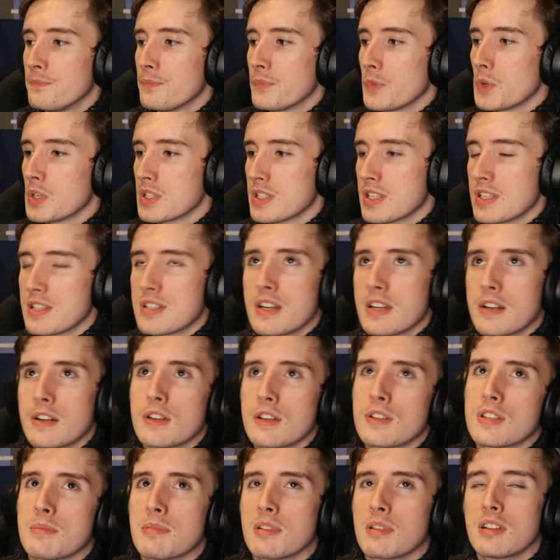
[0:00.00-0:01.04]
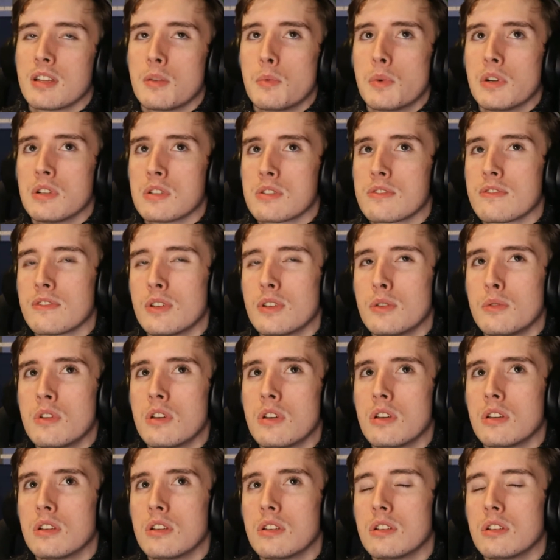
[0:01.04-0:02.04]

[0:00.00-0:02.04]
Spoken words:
What's a stereotypically Welsh food?